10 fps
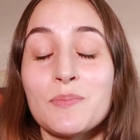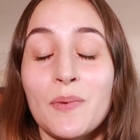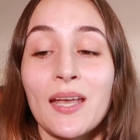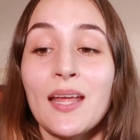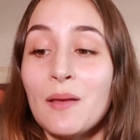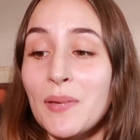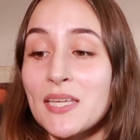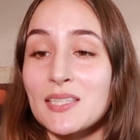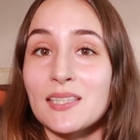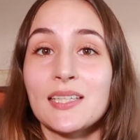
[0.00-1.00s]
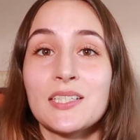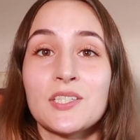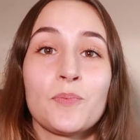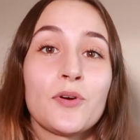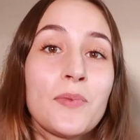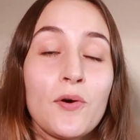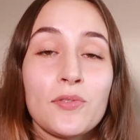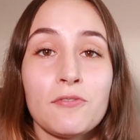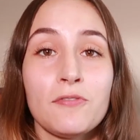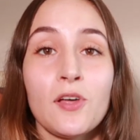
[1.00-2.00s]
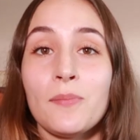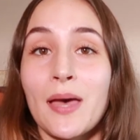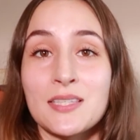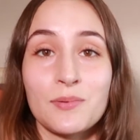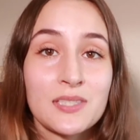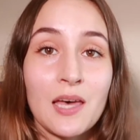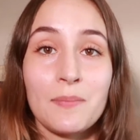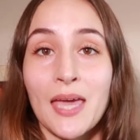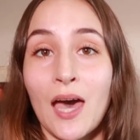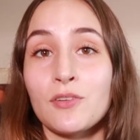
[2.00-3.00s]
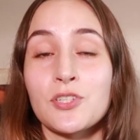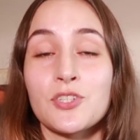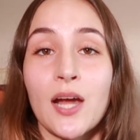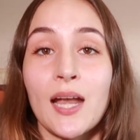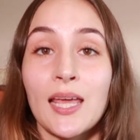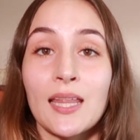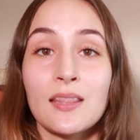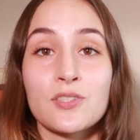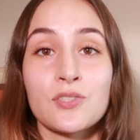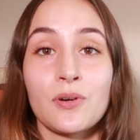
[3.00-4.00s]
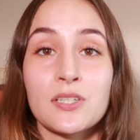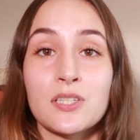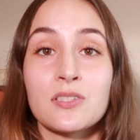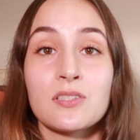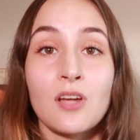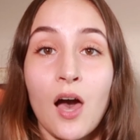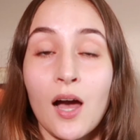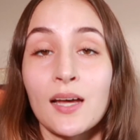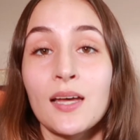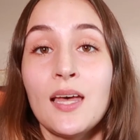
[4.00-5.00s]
but basically to promote the film as it was coming out, to try to get the store to stock